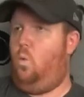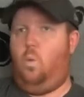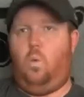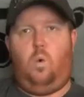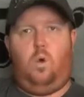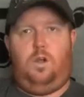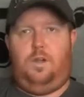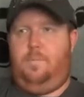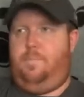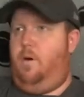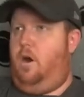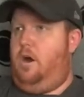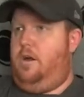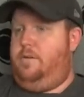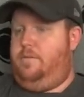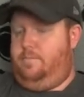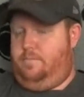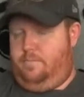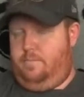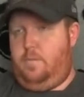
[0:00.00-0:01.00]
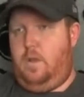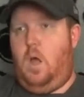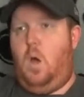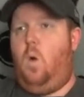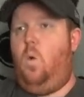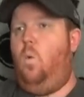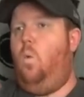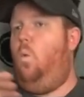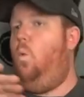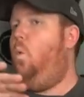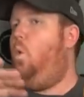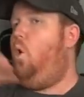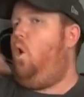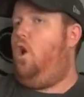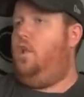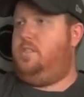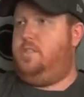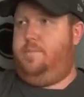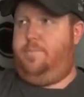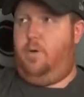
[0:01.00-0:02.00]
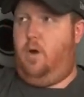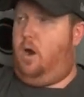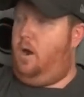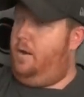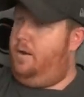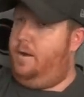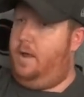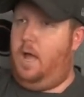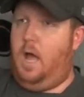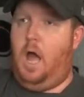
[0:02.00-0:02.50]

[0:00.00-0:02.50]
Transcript: World apart. Worlds apart.